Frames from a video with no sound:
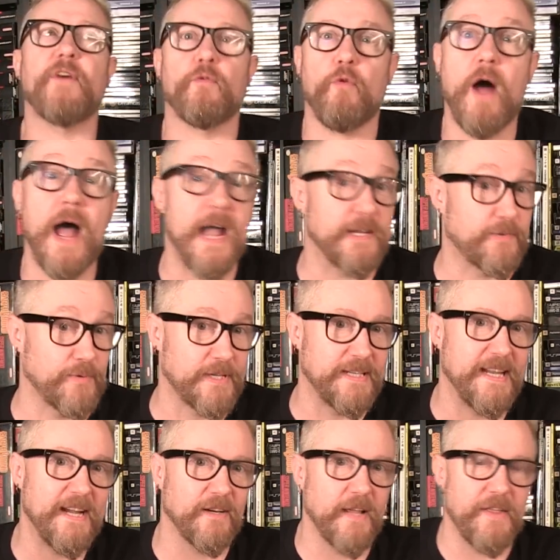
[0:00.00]
of Arise was
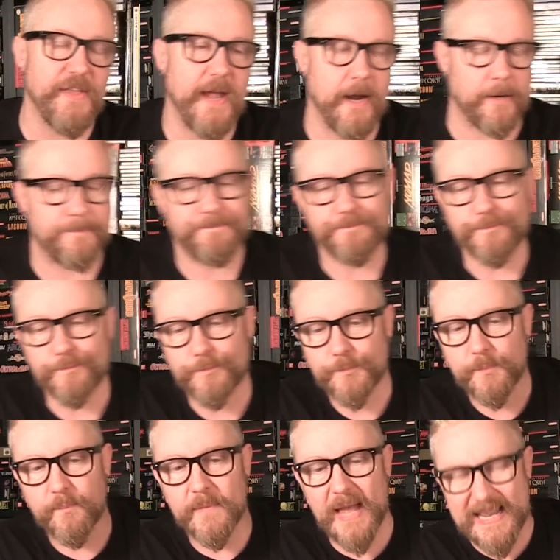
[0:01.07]
nearly there
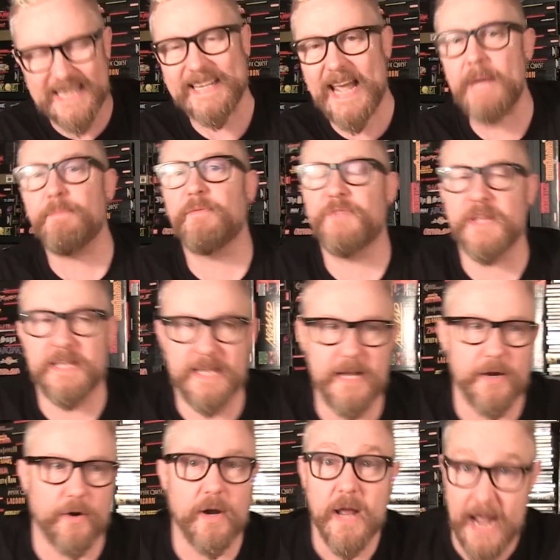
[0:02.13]
as a game of the
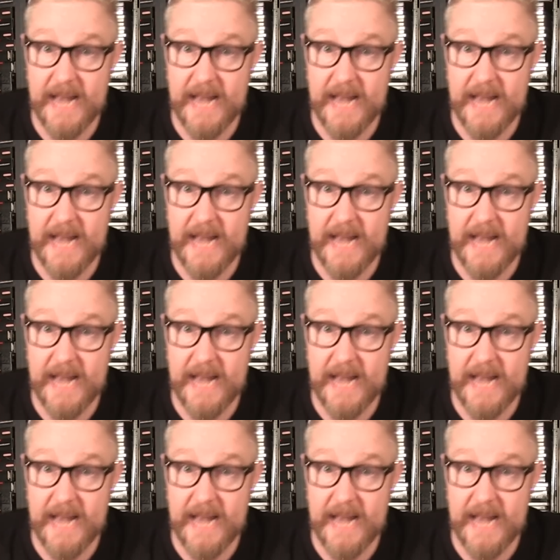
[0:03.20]
year.